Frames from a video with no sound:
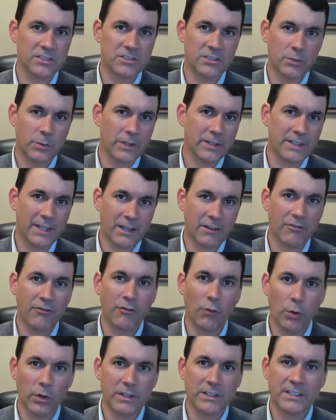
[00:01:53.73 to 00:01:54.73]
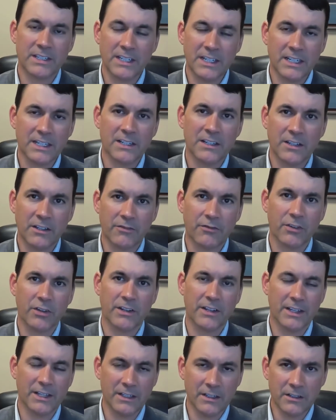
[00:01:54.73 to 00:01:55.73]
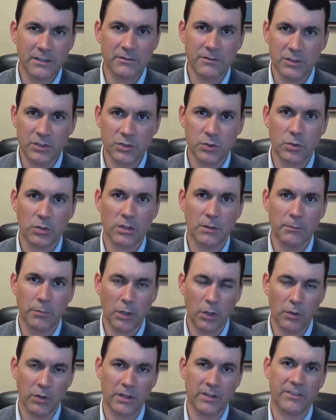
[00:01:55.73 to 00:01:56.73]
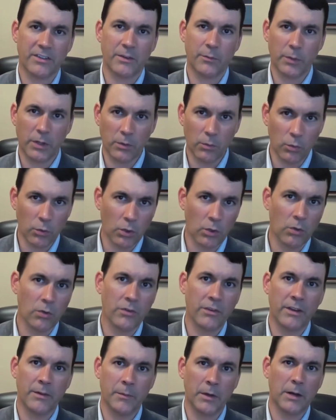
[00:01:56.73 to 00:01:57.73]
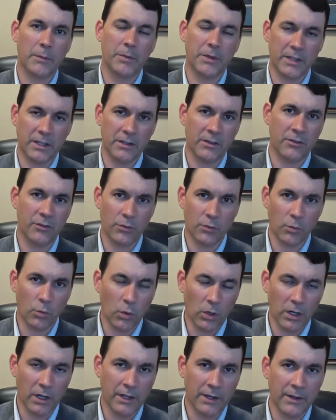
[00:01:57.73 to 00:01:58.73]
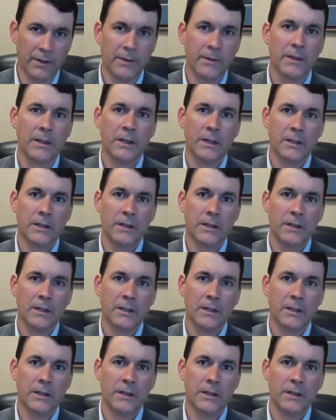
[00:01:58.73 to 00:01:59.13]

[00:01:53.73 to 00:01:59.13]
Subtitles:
and so we take 14 different individual components and we roll them up into one